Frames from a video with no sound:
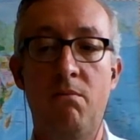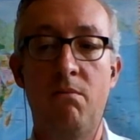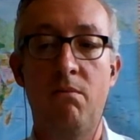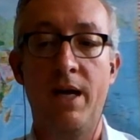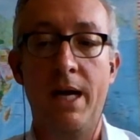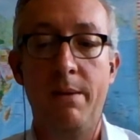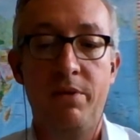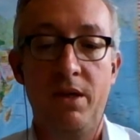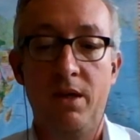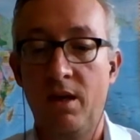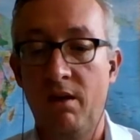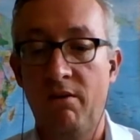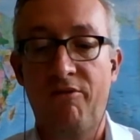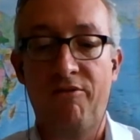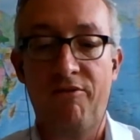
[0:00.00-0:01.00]
happy
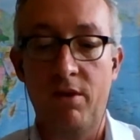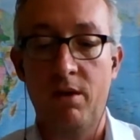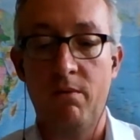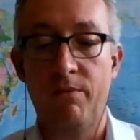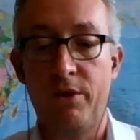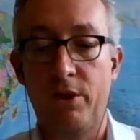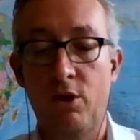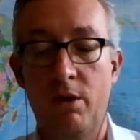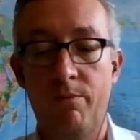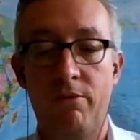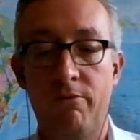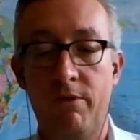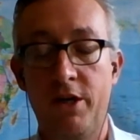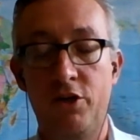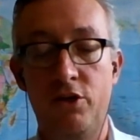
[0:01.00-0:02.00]
if the
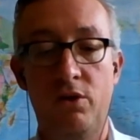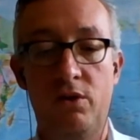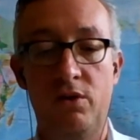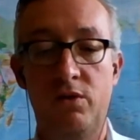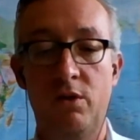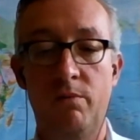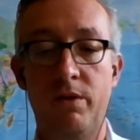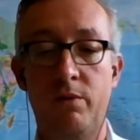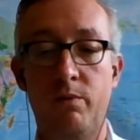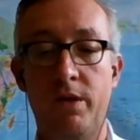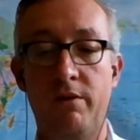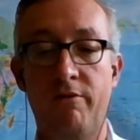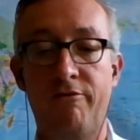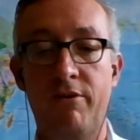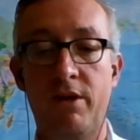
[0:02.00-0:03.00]
cooperation also between
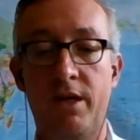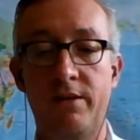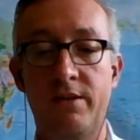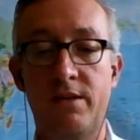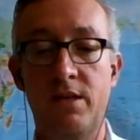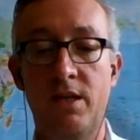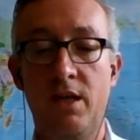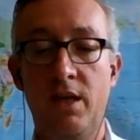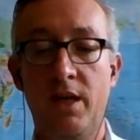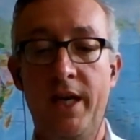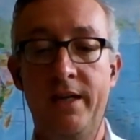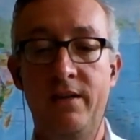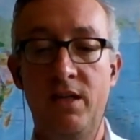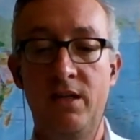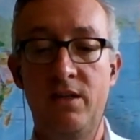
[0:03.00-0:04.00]
France and
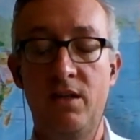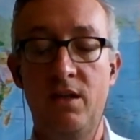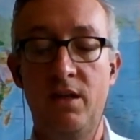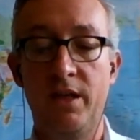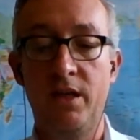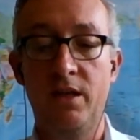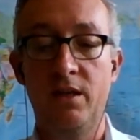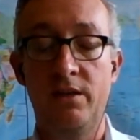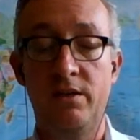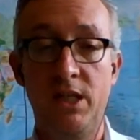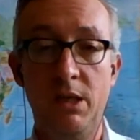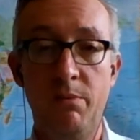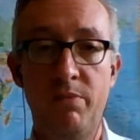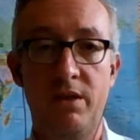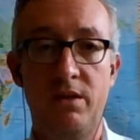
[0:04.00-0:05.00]
Italy
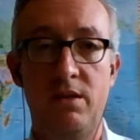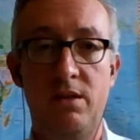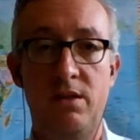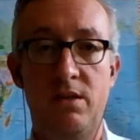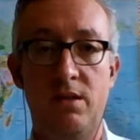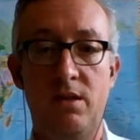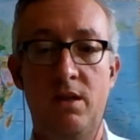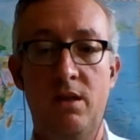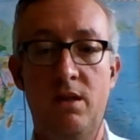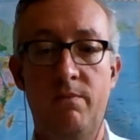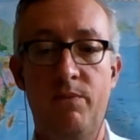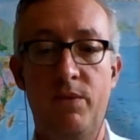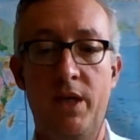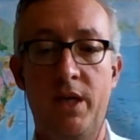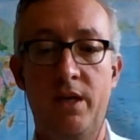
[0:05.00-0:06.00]
deepens
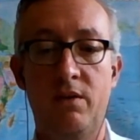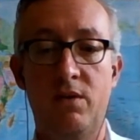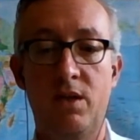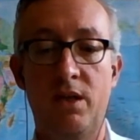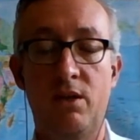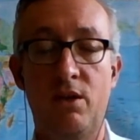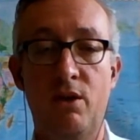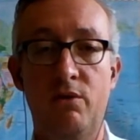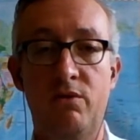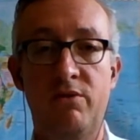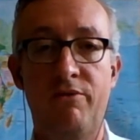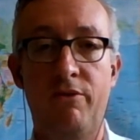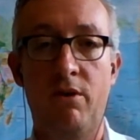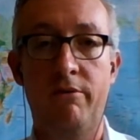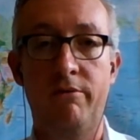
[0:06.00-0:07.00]
and goes
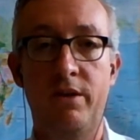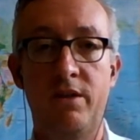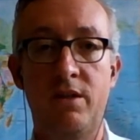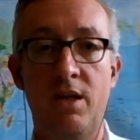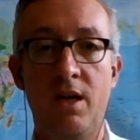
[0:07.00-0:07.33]
forward.